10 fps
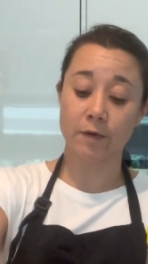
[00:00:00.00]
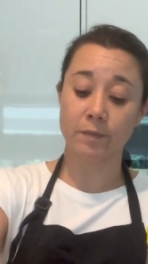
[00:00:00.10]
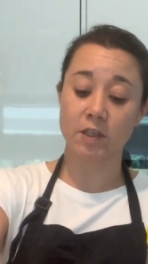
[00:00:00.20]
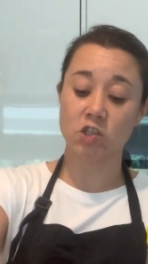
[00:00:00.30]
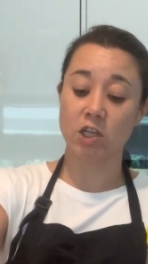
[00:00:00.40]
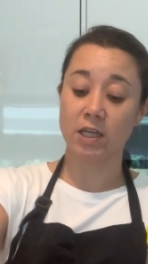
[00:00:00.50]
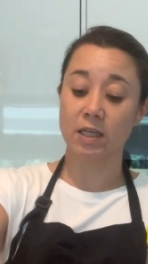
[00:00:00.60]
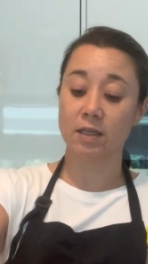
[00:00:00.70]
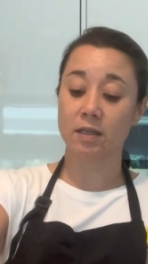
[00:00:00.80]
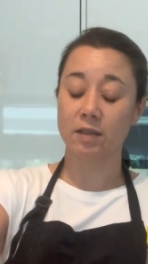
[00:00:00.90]

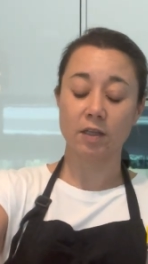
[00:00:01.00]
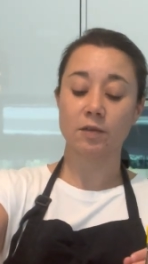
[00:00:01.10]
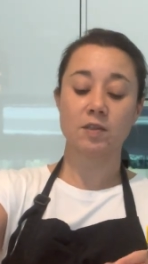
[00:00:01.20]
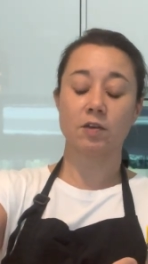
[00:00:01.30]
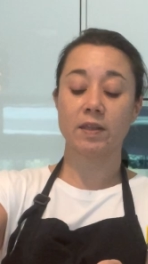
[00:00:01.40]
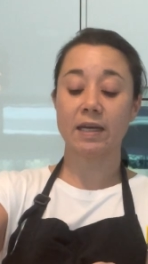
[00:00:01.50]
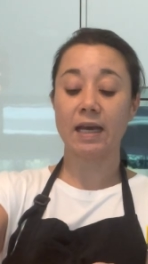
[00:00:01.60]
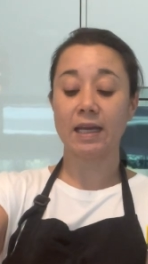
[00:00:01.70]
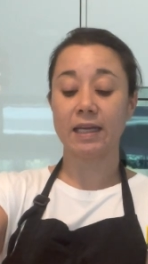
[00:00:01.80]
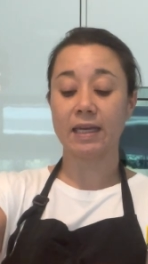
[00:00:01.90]
the
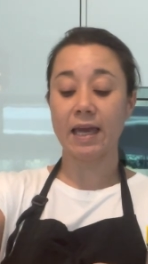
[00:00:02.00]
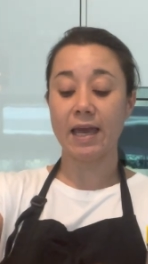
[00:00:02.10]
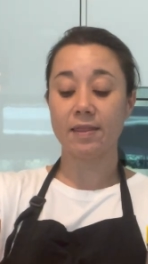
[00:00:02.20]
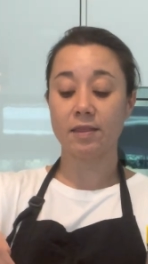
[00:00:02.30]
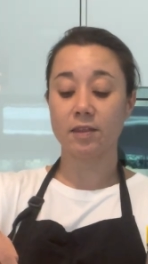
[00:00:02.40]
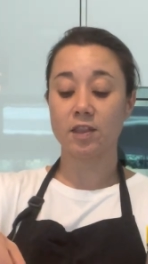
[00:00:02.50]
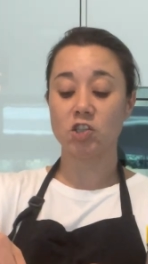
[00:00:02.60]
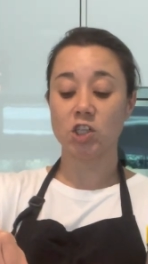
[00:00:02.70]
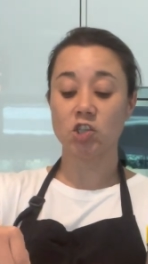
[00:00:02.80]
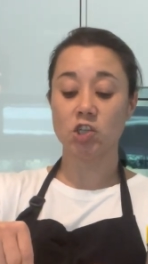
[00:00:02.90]
garlic and the
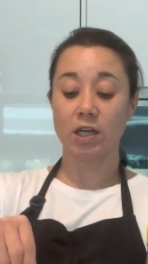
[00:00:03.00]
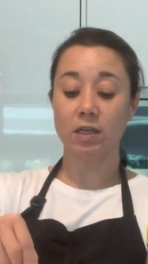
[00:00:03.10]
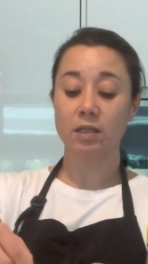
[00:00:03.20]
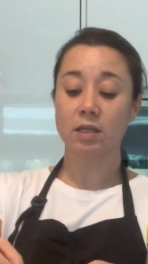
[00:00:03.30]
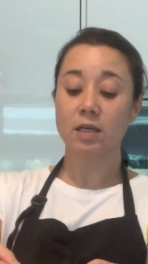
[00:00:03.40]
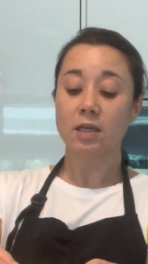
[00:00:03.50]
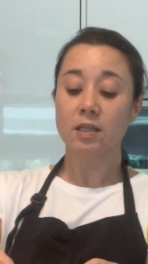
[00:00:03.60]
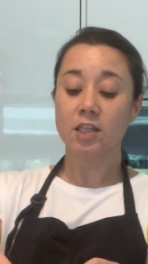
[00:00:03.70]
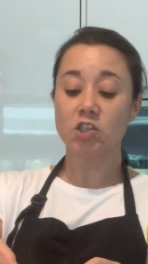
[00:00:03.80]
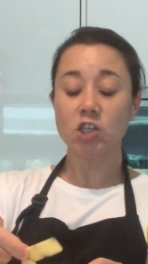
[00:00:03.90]
ginger.
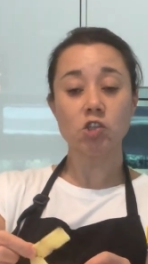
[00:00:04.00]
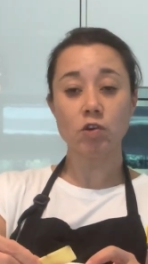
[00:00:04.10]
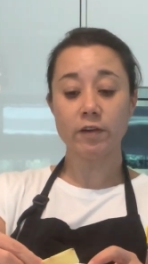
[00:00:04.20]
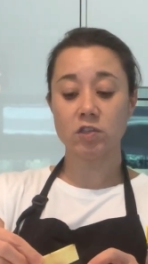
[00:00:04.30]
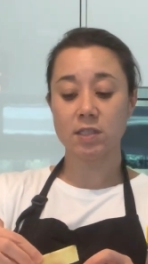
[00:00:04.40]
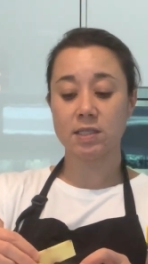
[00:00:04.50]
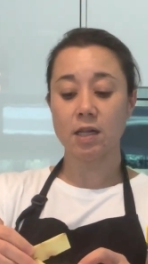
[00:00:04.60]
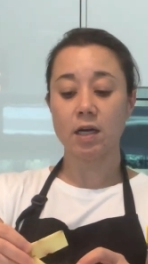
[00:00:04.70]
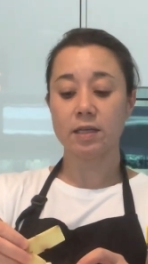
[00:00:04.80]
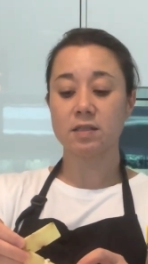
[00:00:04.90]
The ginger I've just
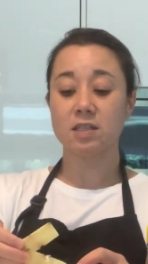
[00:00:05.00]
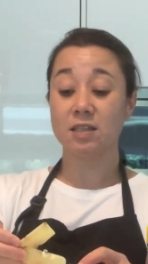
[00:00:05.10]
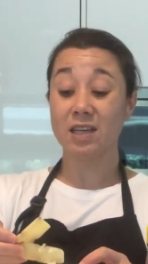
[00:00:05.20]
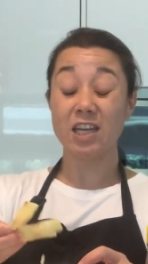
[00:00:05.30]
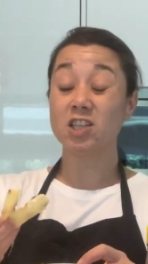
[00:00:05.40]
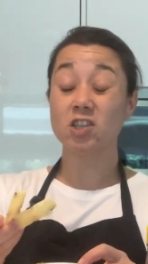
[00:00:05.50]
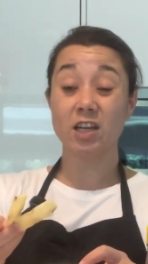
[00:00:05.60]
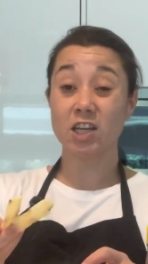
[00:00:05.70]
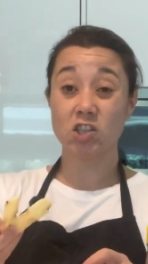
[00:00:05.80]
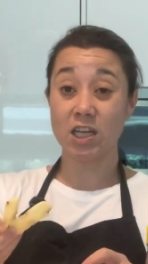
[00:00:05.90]
sliced, and you
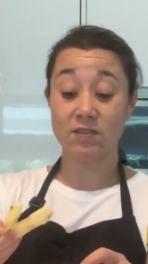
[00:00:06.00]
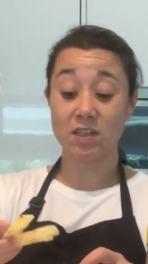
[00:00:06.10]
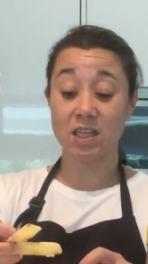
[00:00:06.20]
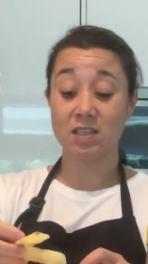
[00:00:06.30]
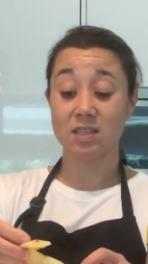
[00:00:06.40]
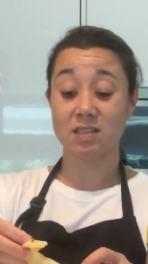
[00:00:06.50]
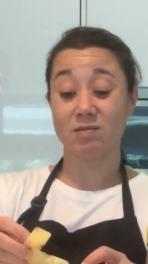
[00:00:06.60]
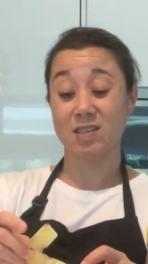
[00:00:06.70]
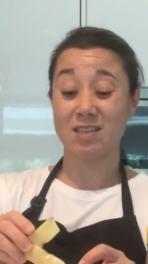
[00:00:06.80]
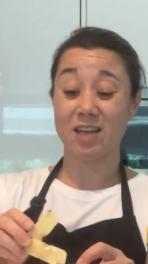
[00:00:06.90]
don't actually even need to
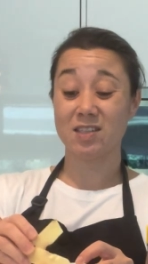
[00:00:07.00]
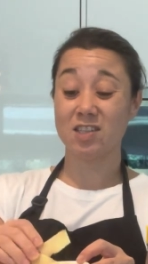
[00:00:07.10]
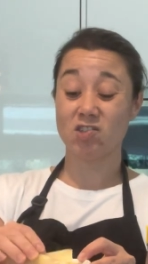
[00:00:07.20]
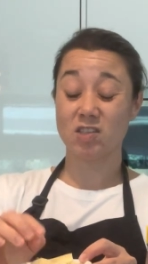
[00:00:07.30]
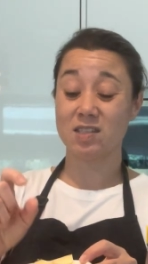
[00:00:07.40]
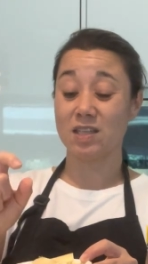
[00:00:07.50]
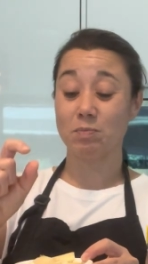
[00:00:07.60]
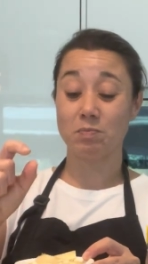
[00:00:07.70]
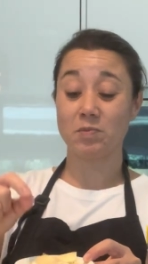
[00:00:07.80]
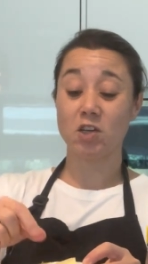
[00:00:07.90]
slice it,
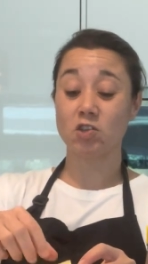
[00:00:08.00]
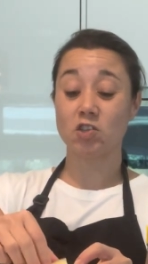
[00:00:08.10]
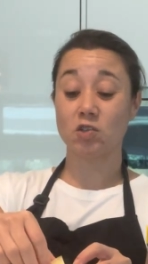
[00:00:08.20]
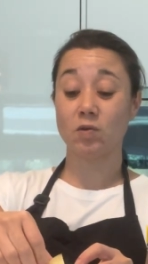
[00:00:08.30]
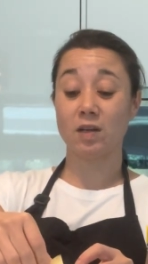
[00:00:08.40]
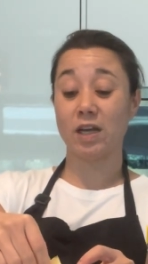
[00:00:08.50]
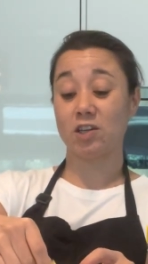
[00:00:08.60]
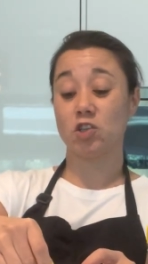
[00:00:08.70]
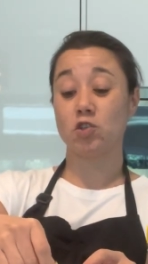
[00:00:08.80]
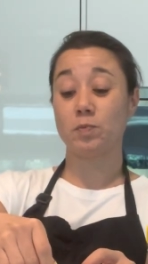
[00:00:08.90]
you could do it
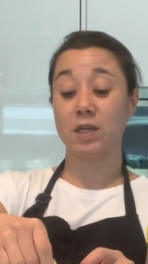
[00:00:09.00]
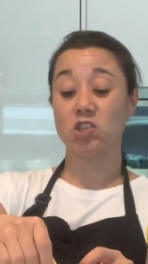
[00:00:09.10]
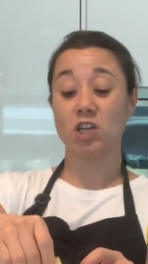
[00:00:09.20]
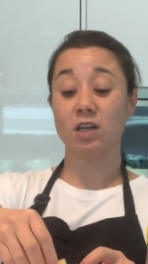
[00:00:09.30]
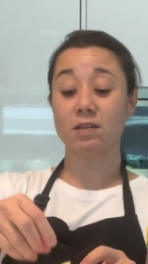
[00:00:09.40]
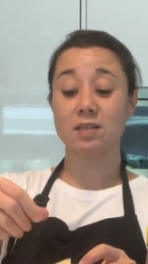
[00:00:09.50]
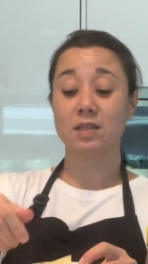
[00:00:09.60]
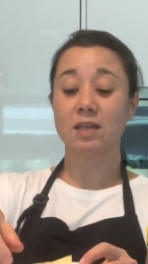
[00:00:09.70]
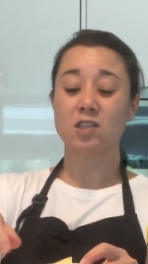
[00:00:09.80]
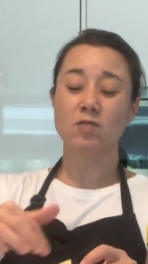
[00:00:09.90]
like 2 big chunks.
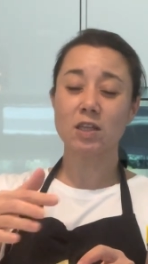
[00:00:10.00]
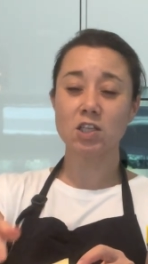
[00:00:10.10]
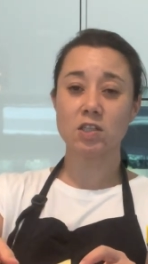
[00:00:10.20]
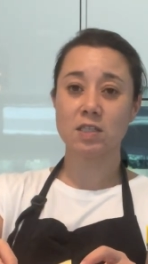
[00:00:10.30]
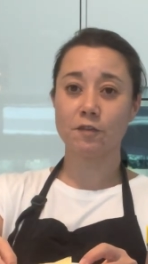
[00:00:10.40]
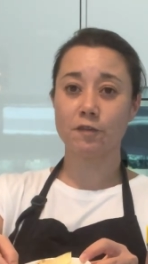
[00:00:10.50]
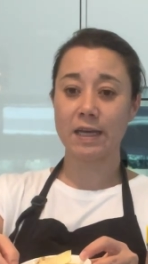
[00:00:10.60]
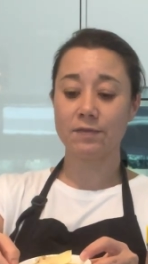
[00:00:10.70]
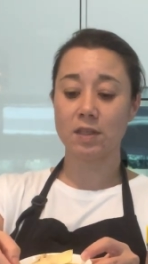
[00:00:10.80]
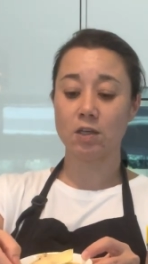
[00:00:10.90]
It's really just to
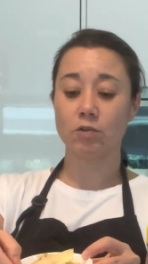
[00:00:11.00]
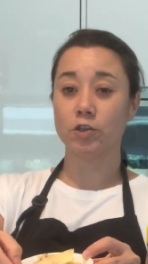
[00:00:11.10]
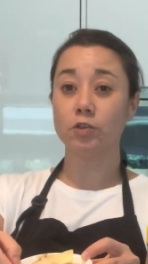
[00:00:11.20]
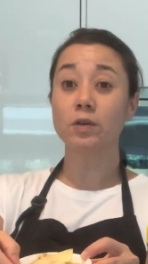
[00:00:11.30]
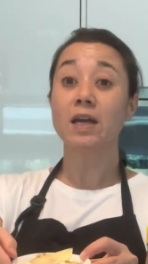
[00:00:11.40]
flavor the oil.